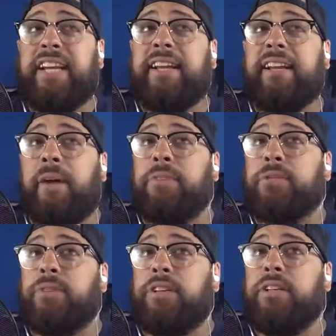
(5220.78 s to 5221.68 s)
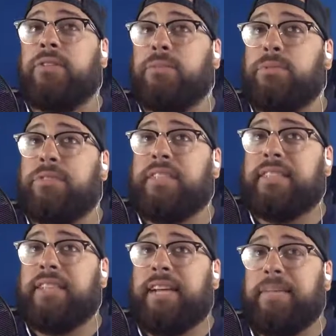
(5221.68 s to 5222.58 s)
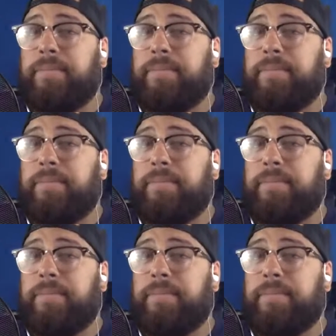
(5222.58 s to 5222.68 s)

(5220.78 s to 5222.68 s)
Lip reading: Vietnam was one of those movies that,